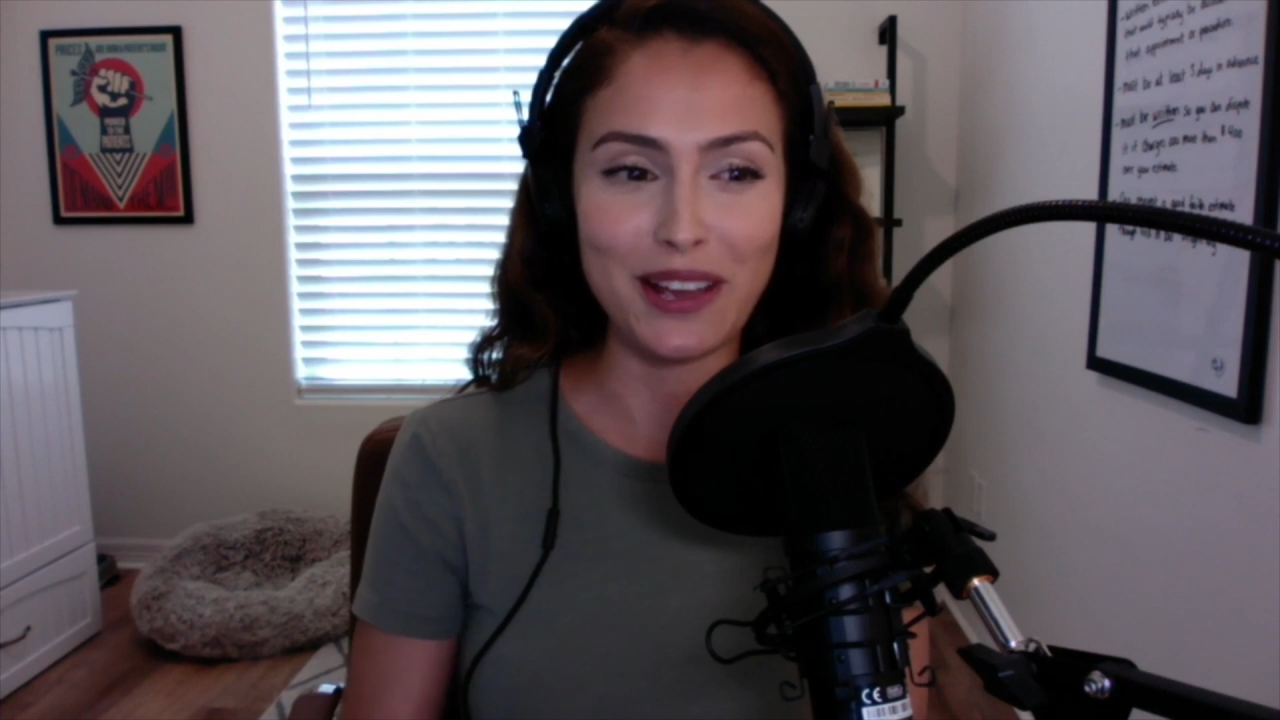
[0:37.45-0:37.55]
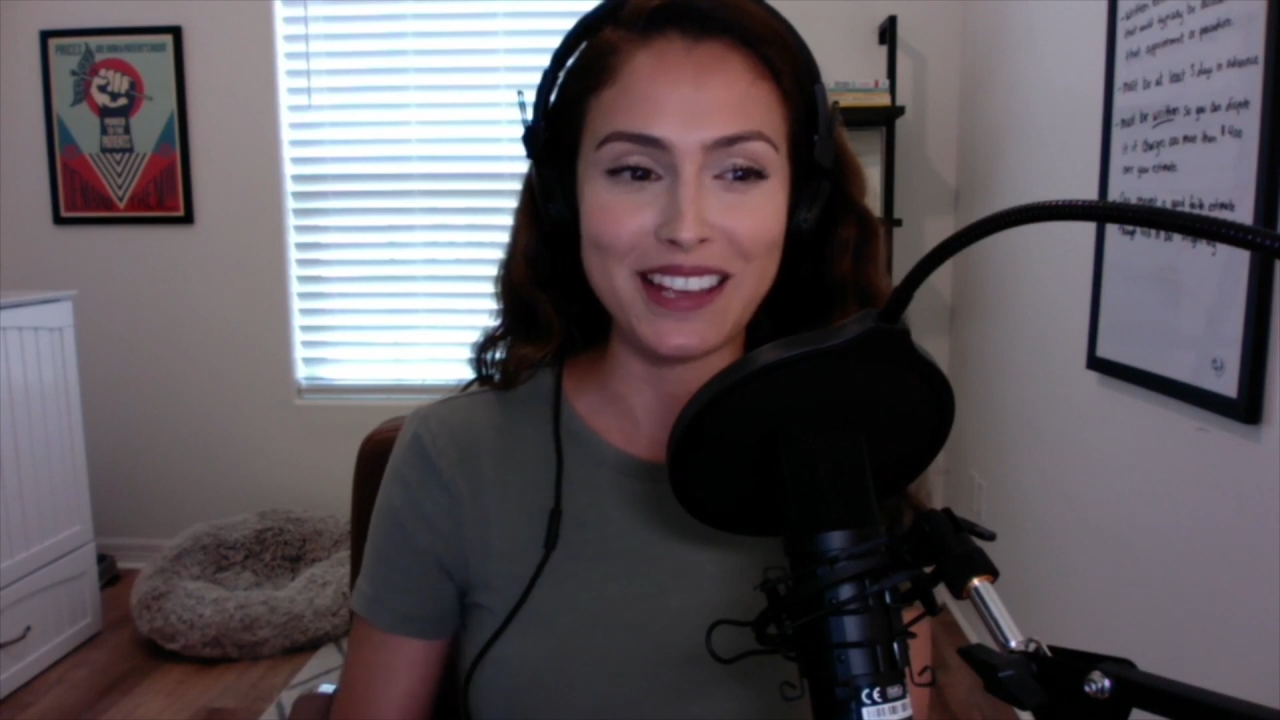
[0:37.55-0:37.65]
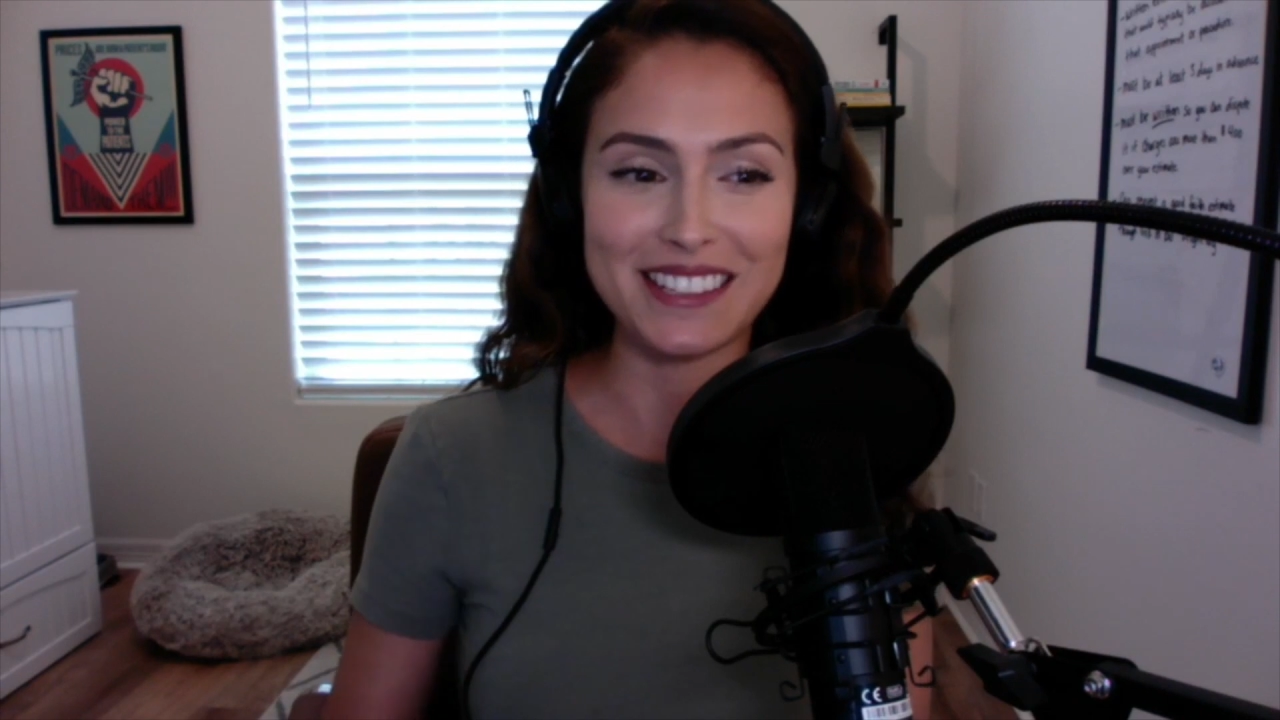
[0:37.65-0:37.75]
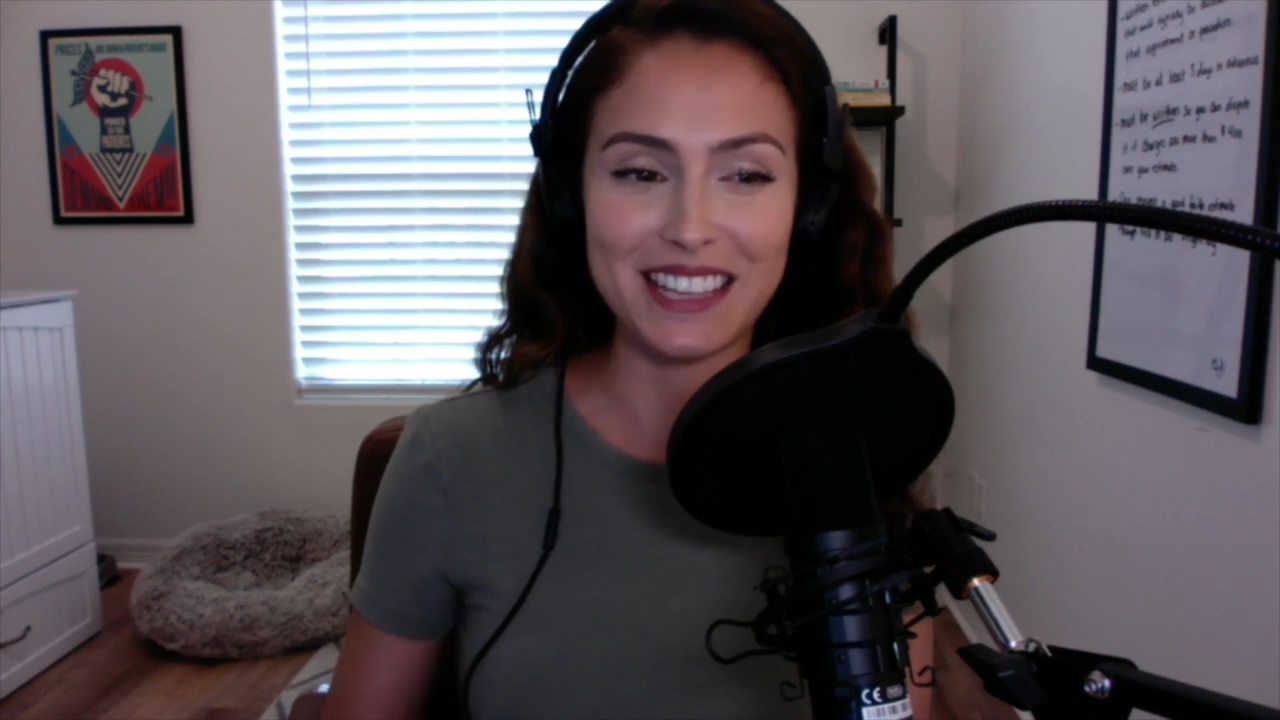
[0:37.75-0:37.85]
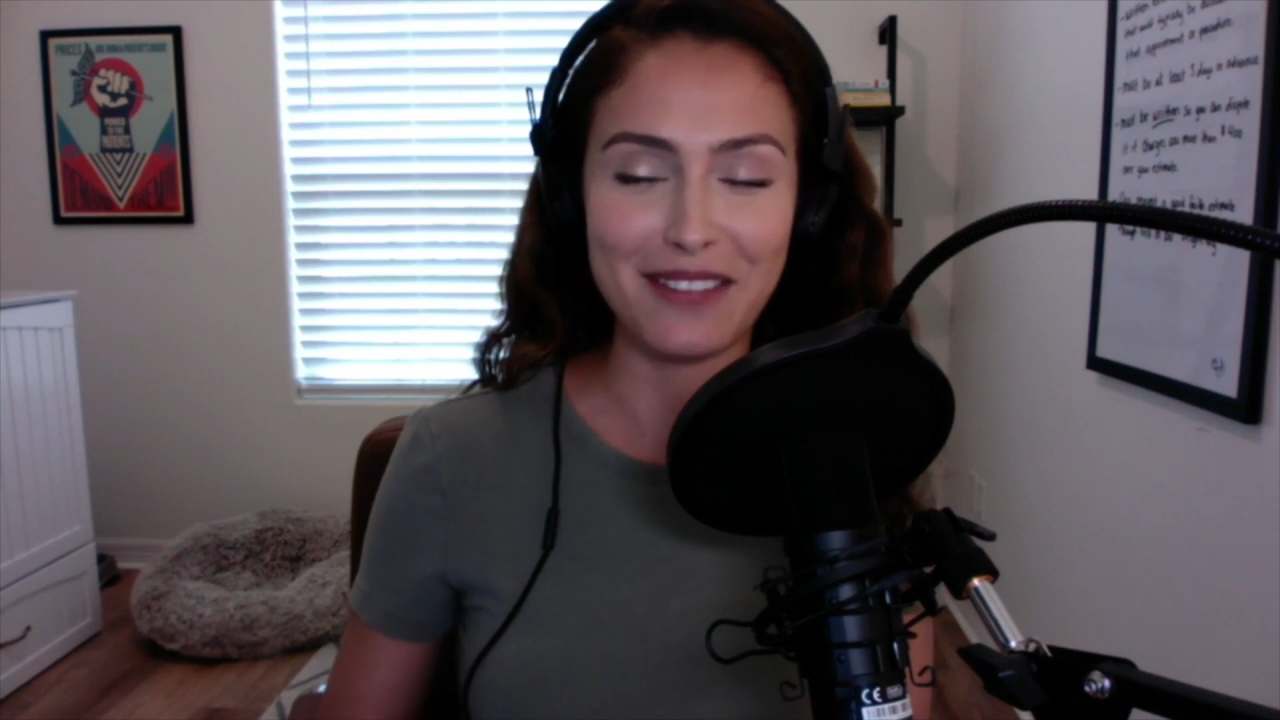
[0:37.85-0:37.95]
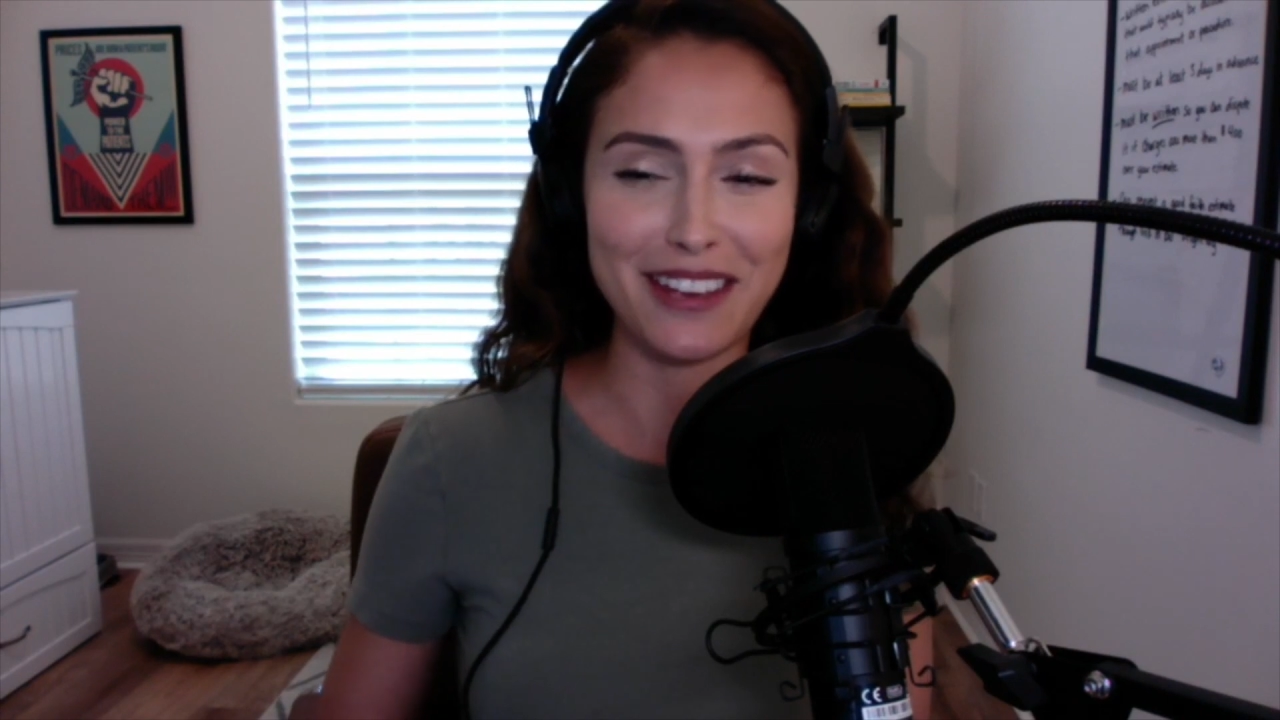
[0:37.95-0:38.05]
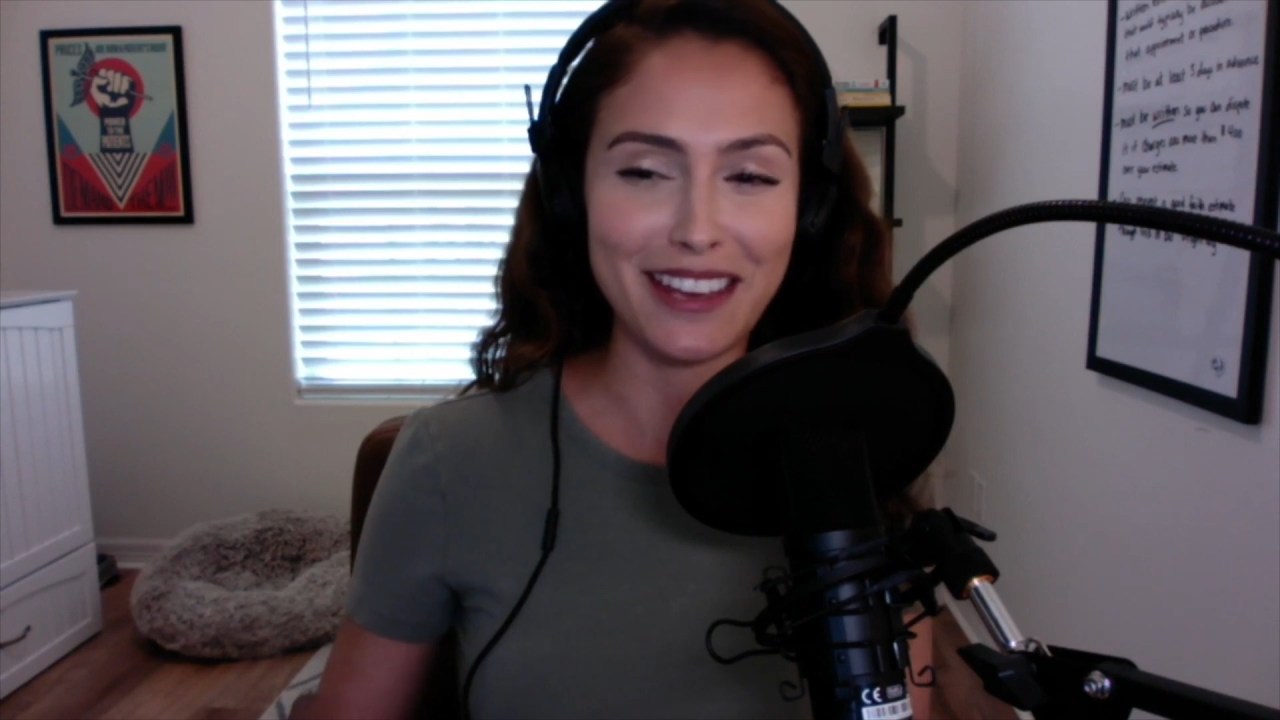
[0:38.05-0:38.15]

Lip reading: is giving